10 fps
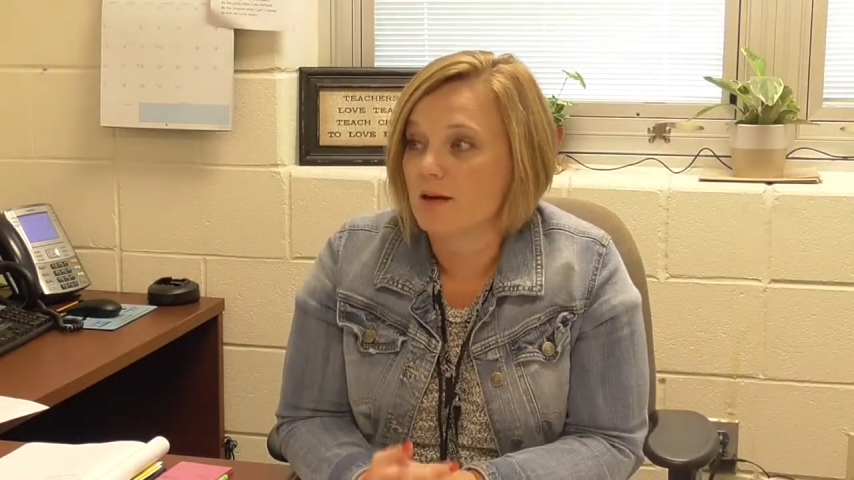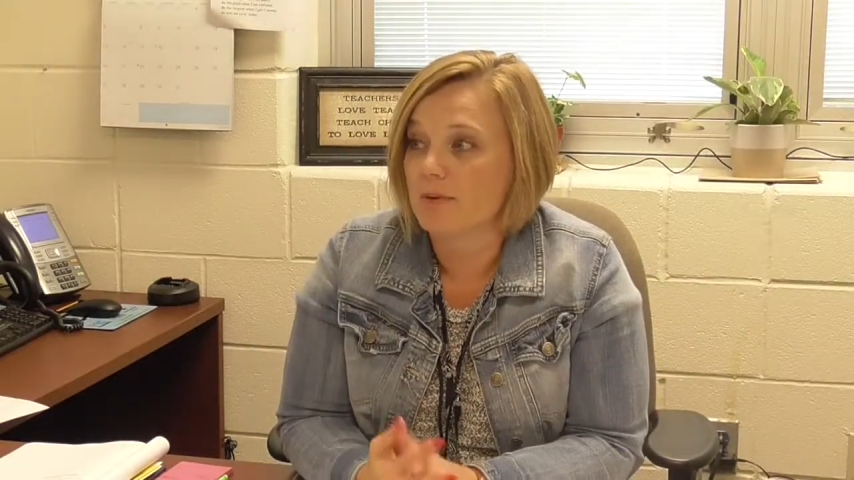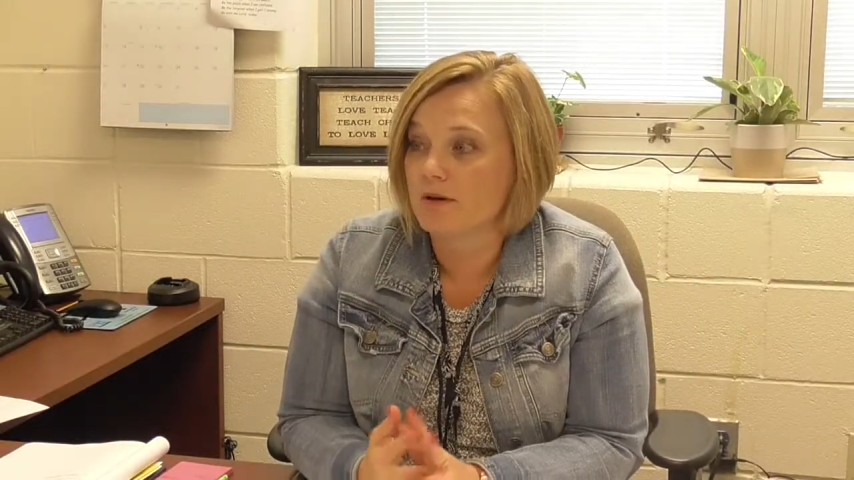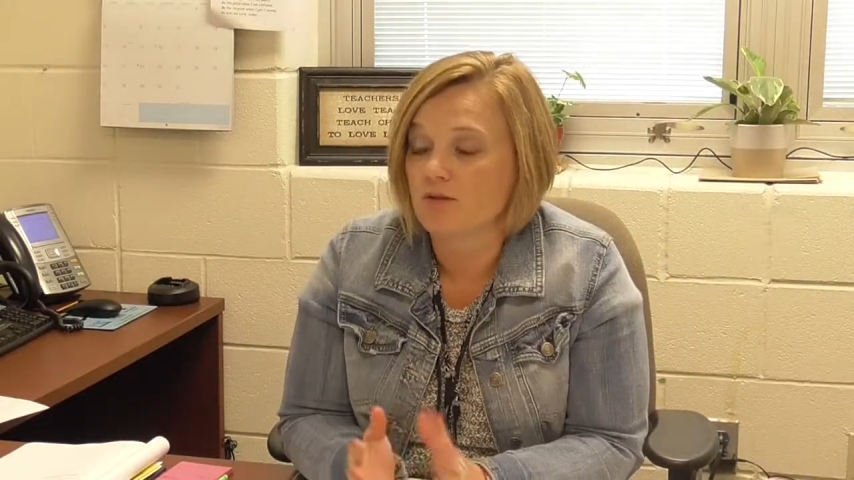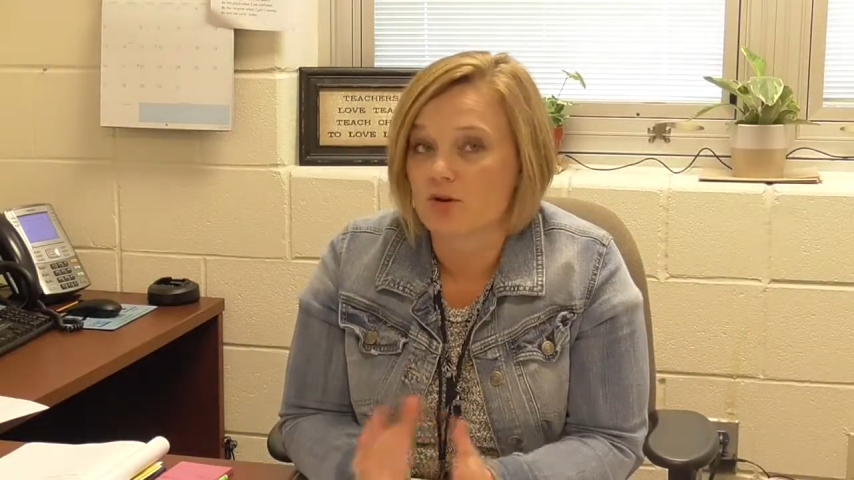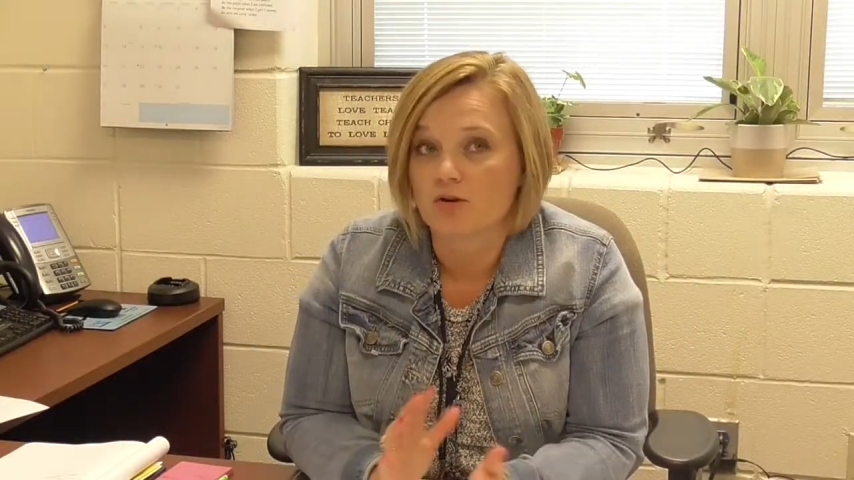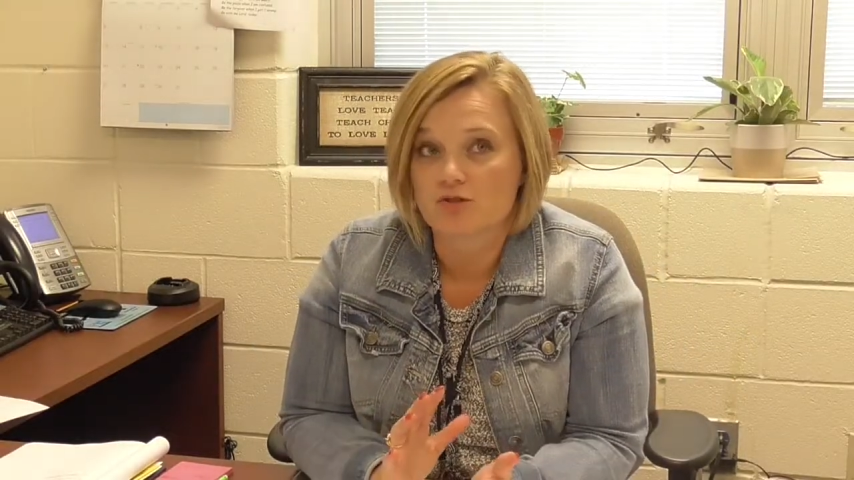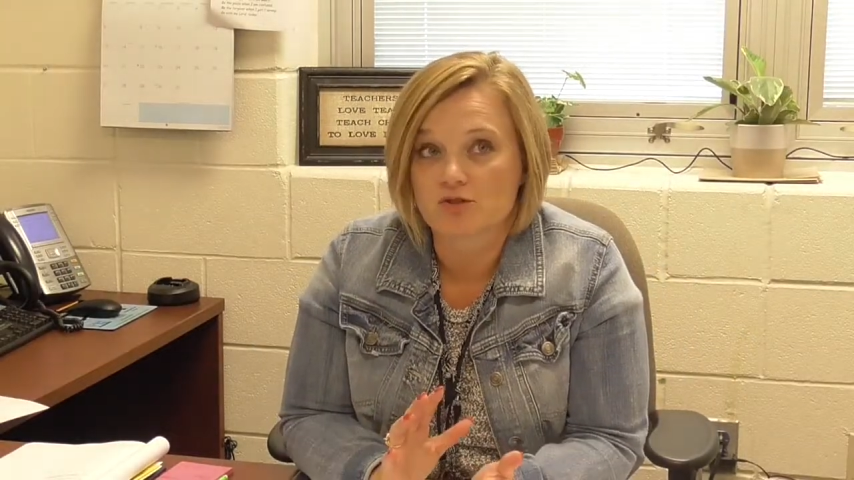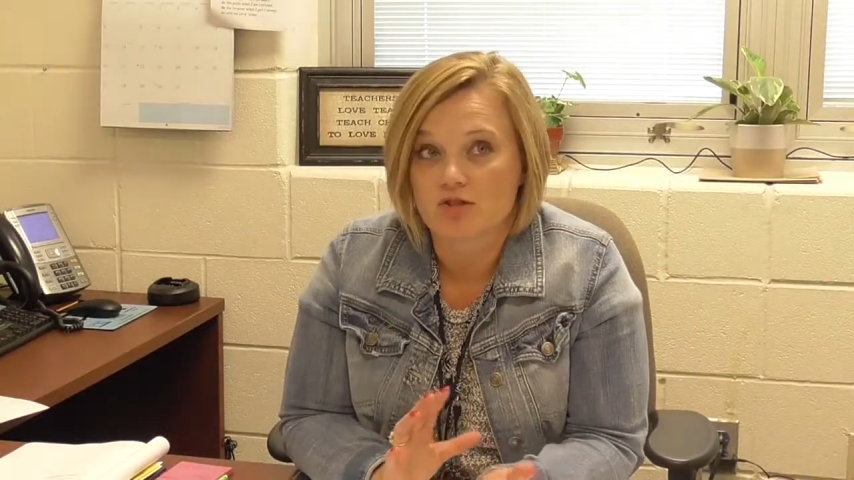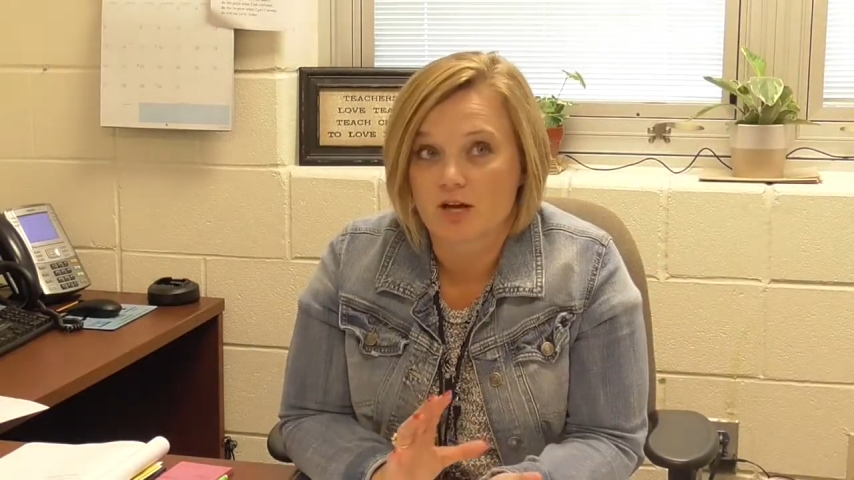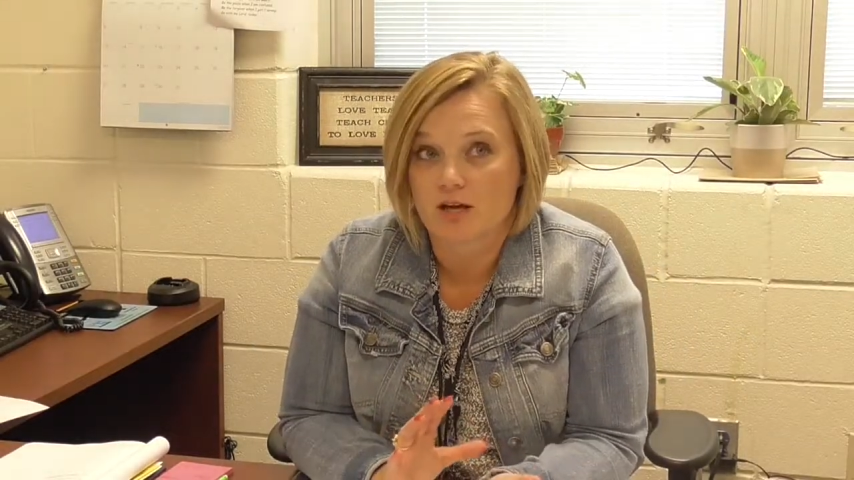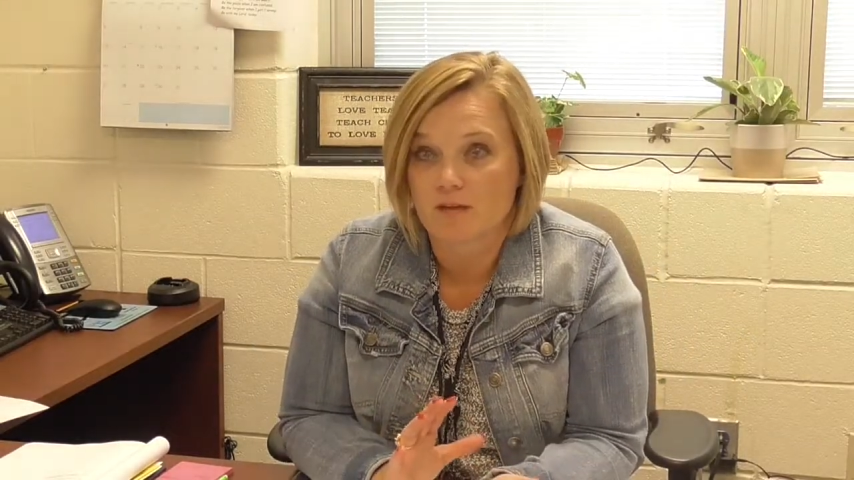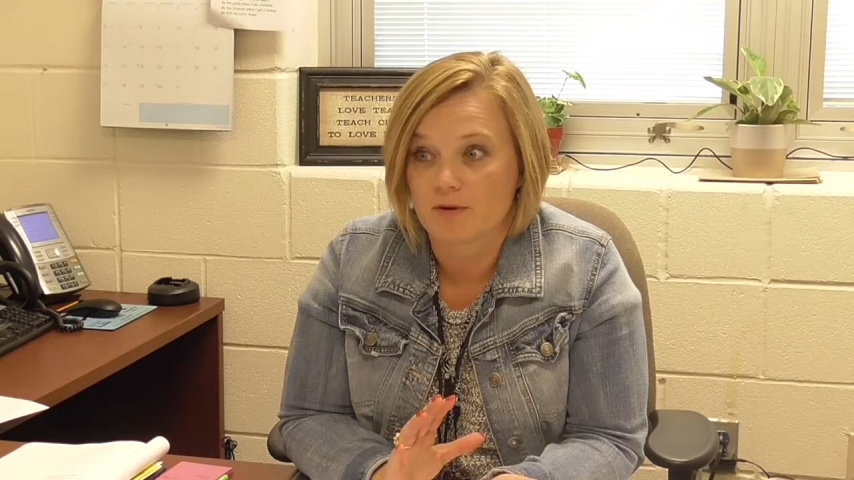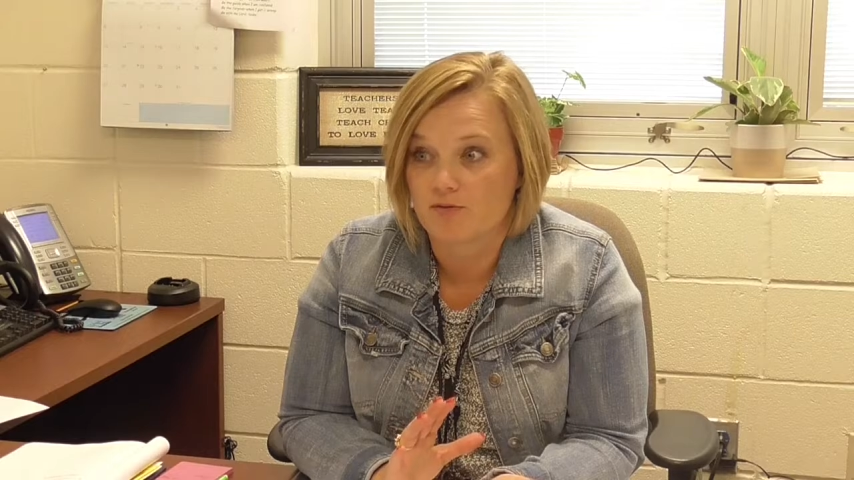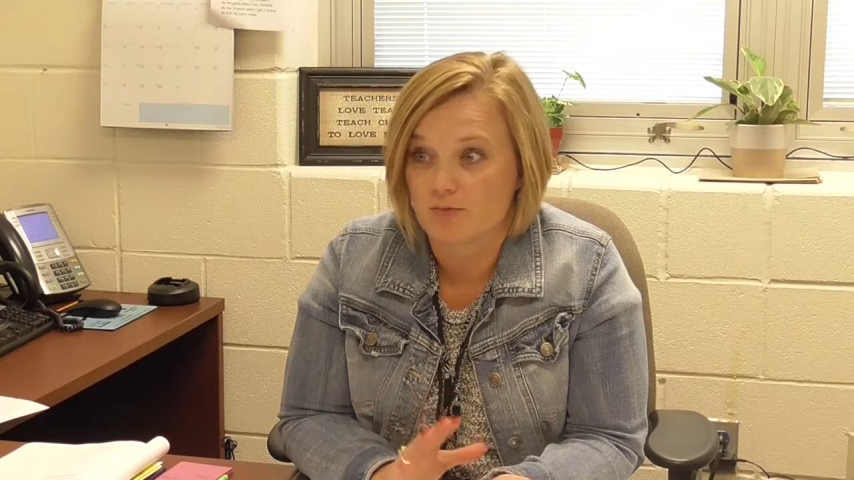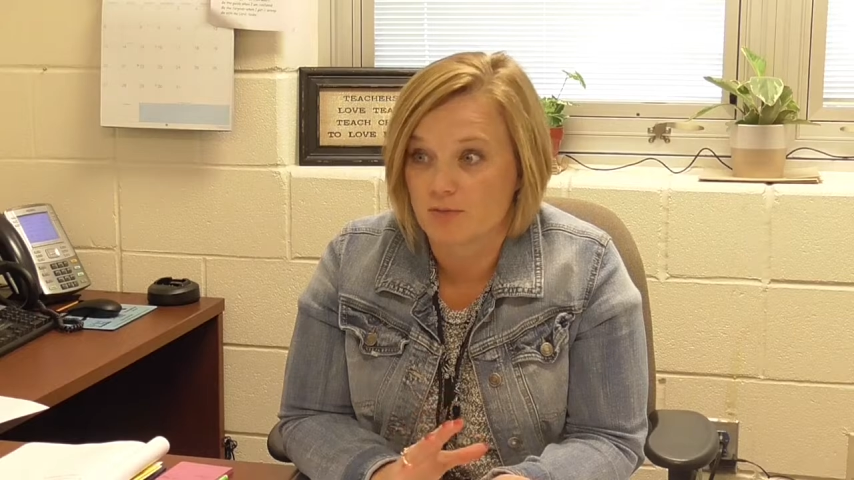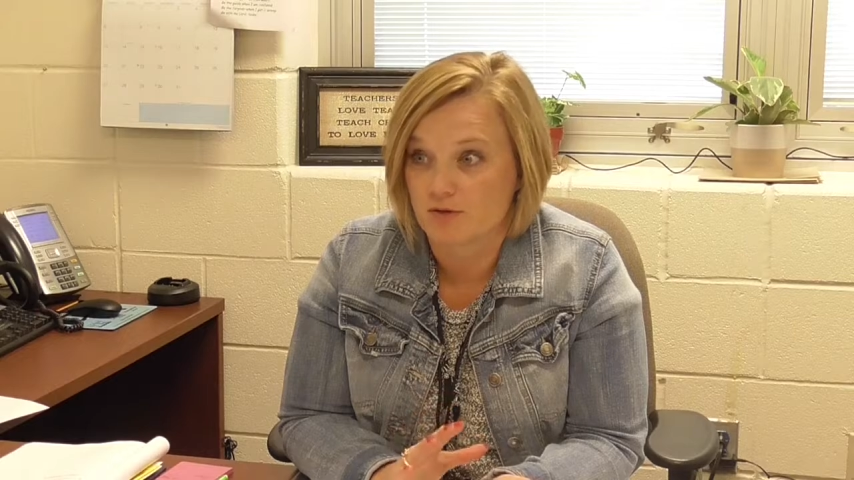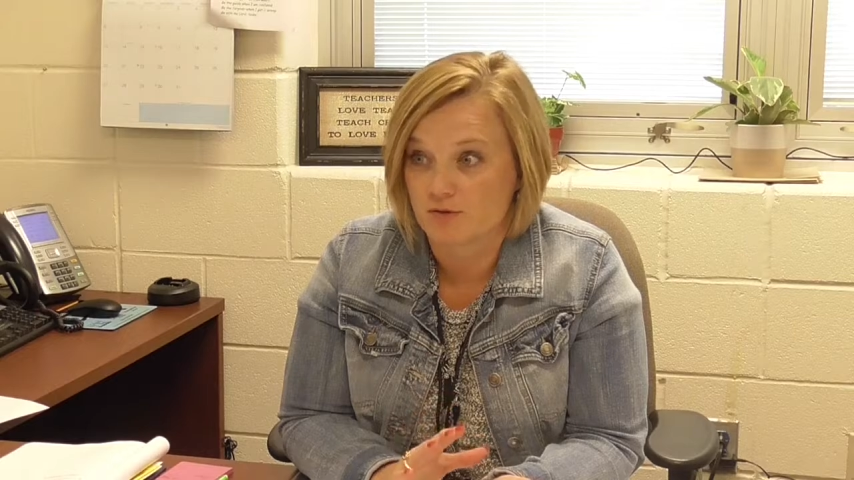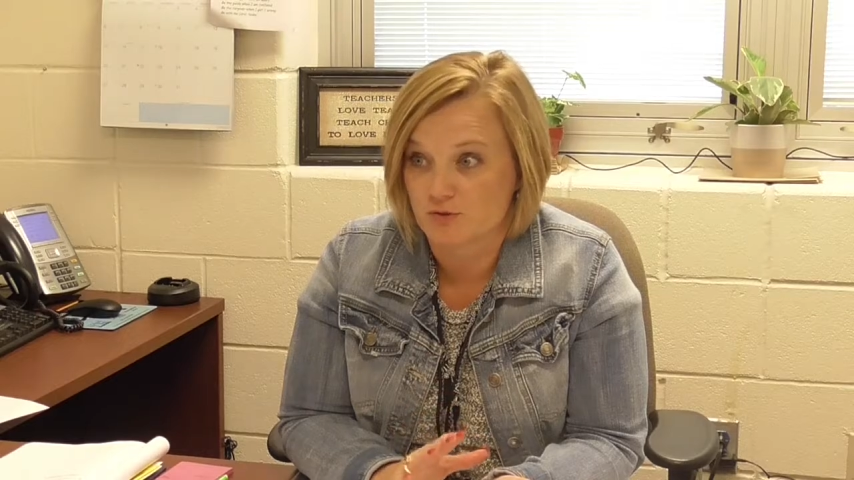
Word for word: a bit of a culture shock coming from middle